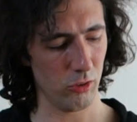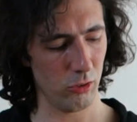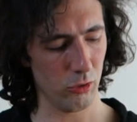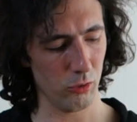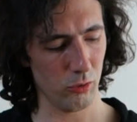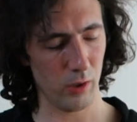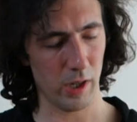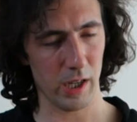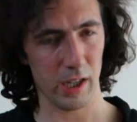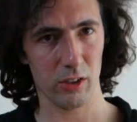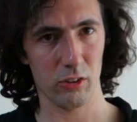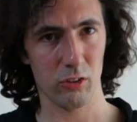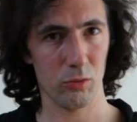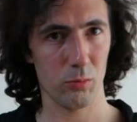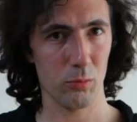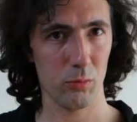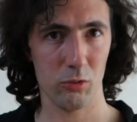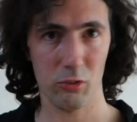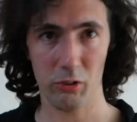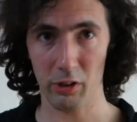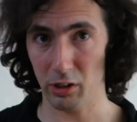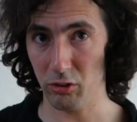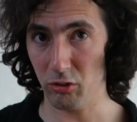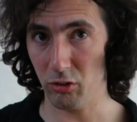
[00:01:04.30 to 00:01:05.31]
a direct
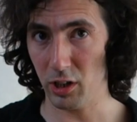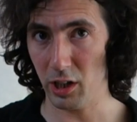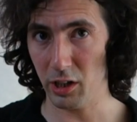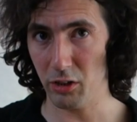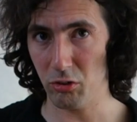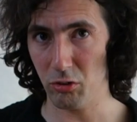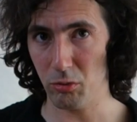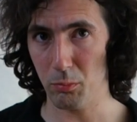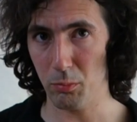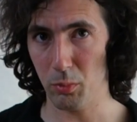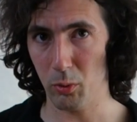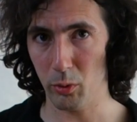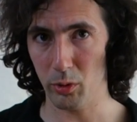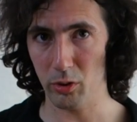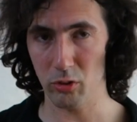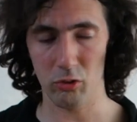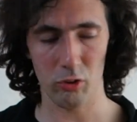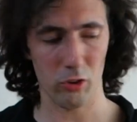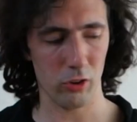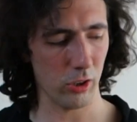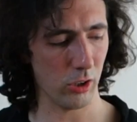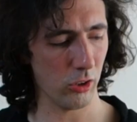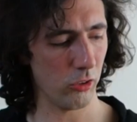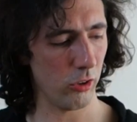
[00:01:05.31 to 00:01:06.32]
translation point
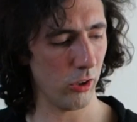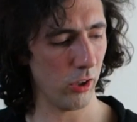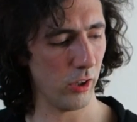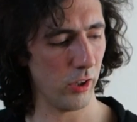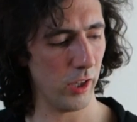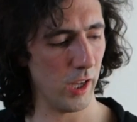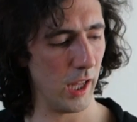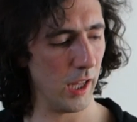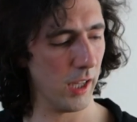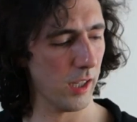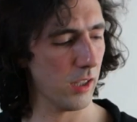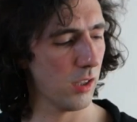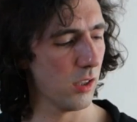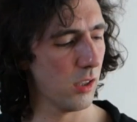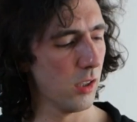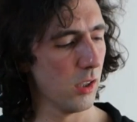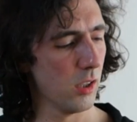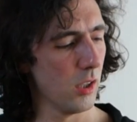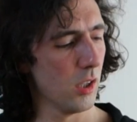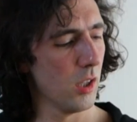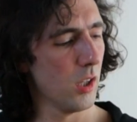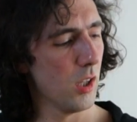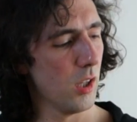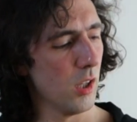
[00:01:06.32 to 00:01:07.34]
to the guitar neck.
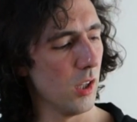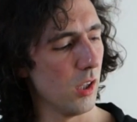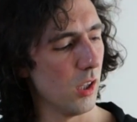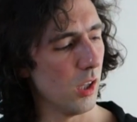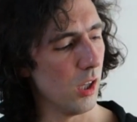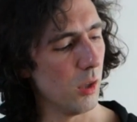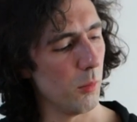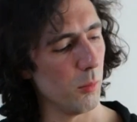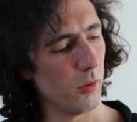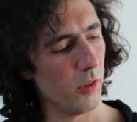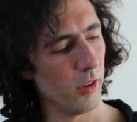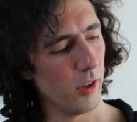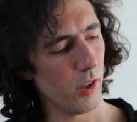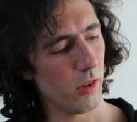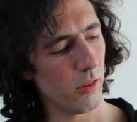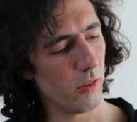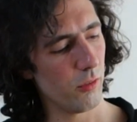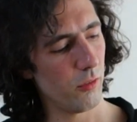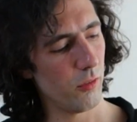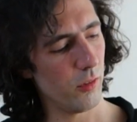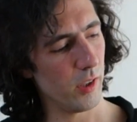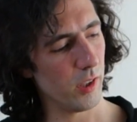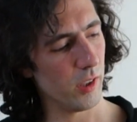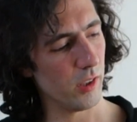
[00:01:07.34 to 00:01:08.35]
The
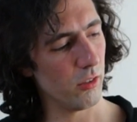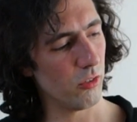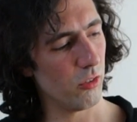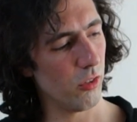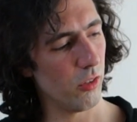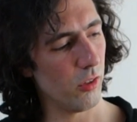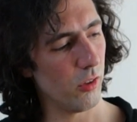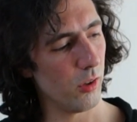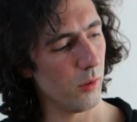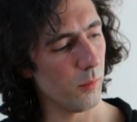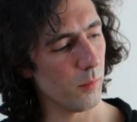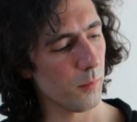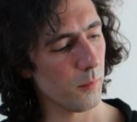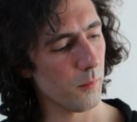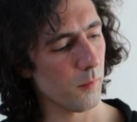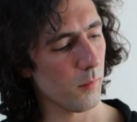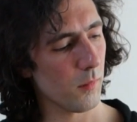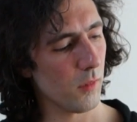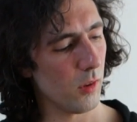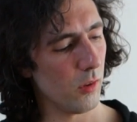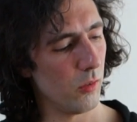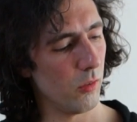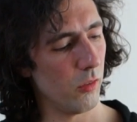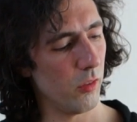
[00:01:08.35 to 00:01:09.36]
other thing is that
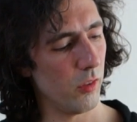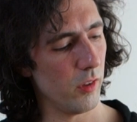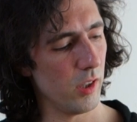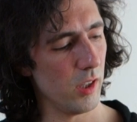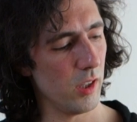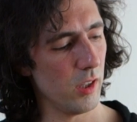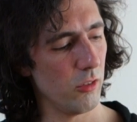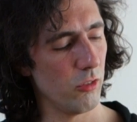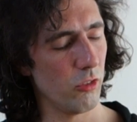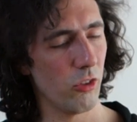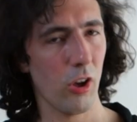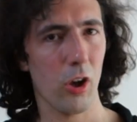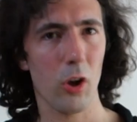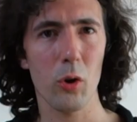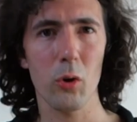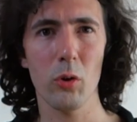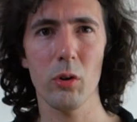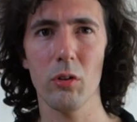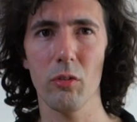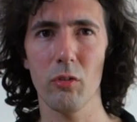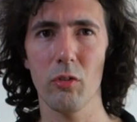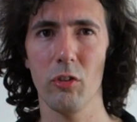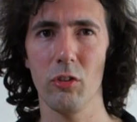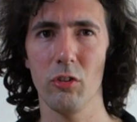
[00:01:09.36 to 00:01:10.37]
the
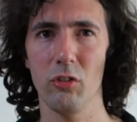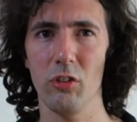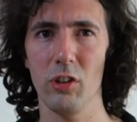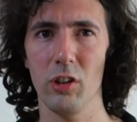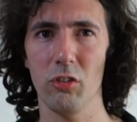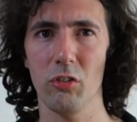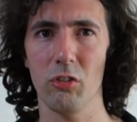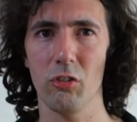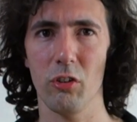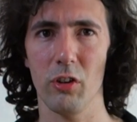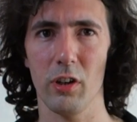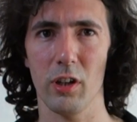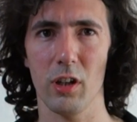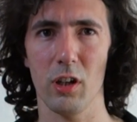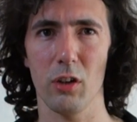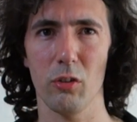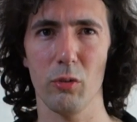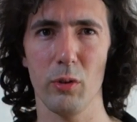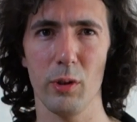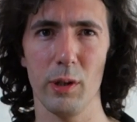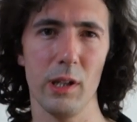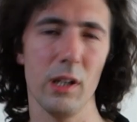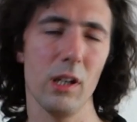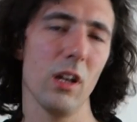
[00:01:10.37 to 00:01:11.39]
tone of the G string, I
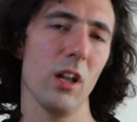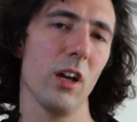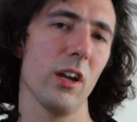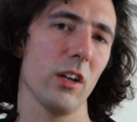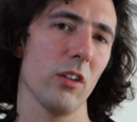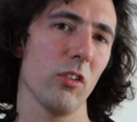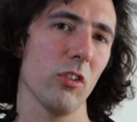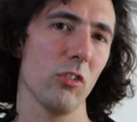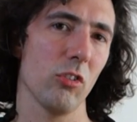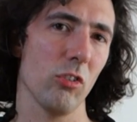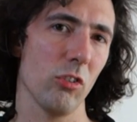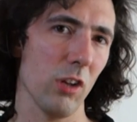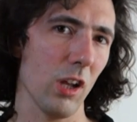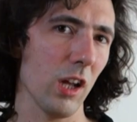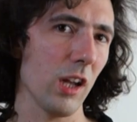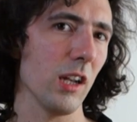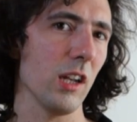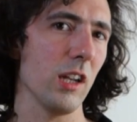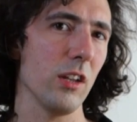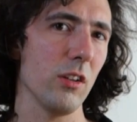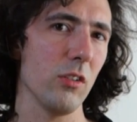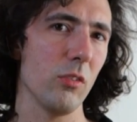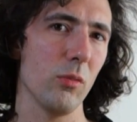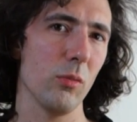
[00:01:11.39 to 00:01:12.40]
really like the
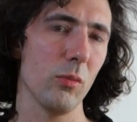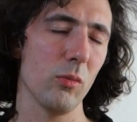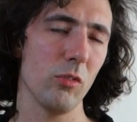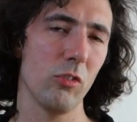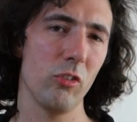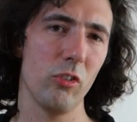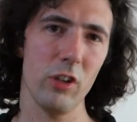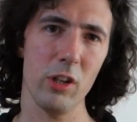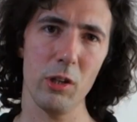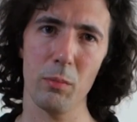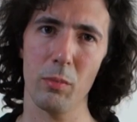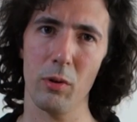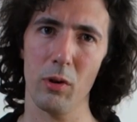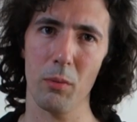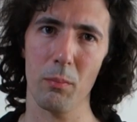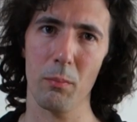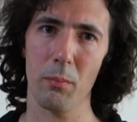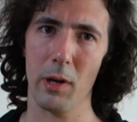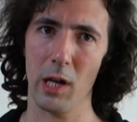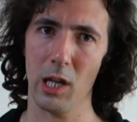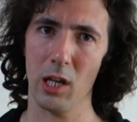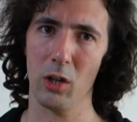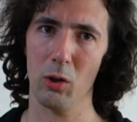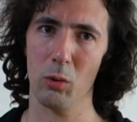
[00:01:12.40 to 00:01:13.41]
slightly deeper,
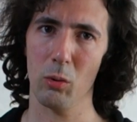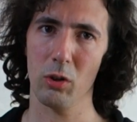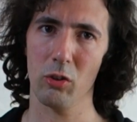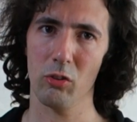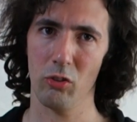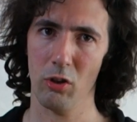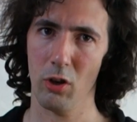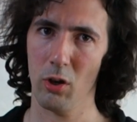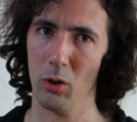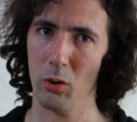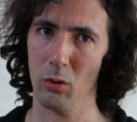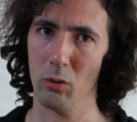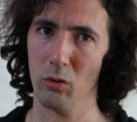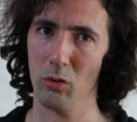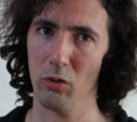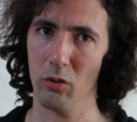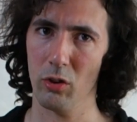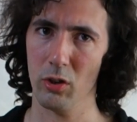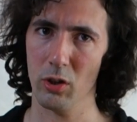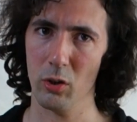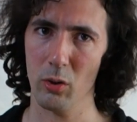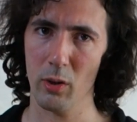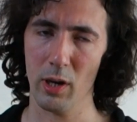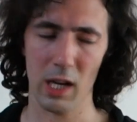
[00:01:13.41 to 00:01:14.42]
mellower tone
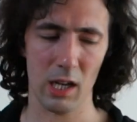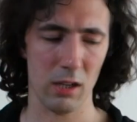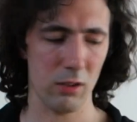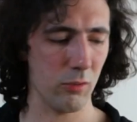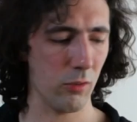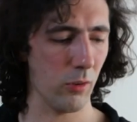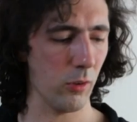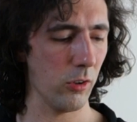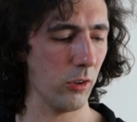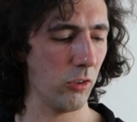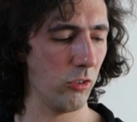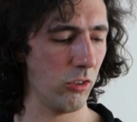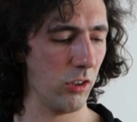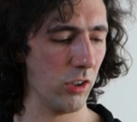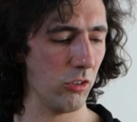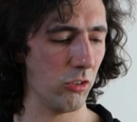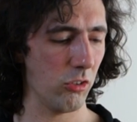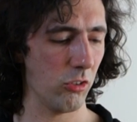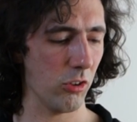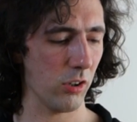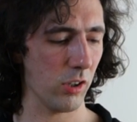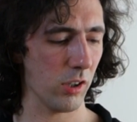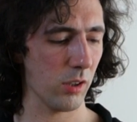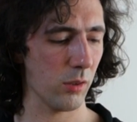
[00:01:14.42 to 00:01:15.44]
that you have on the G
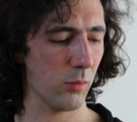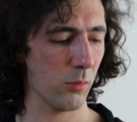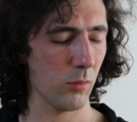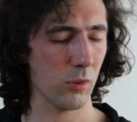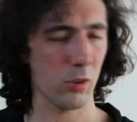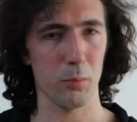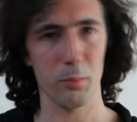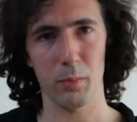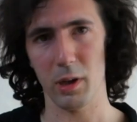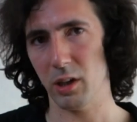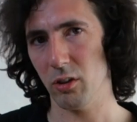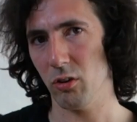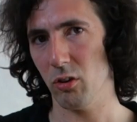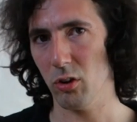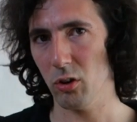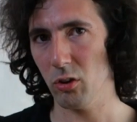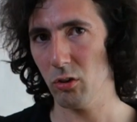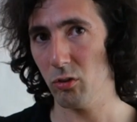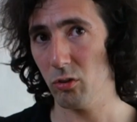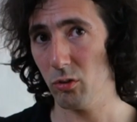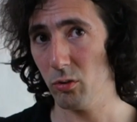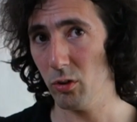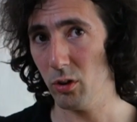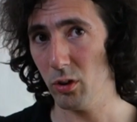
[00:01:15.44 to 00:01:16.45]
string compared
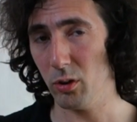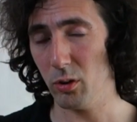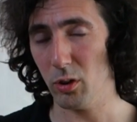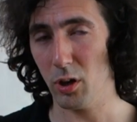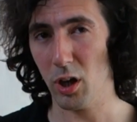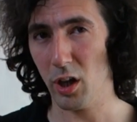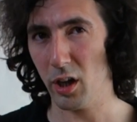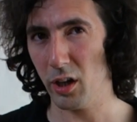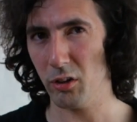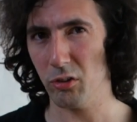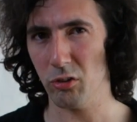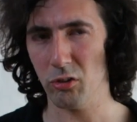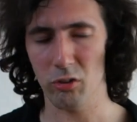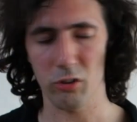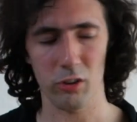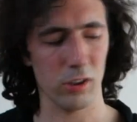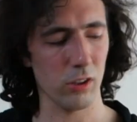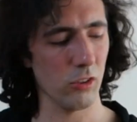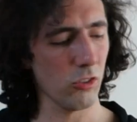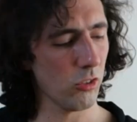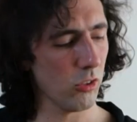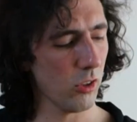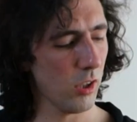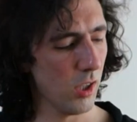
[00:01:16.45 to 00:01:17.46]
to the higher
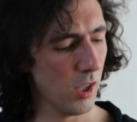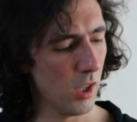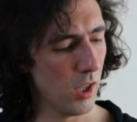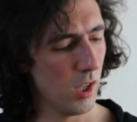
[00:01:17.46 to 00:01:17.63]
strings.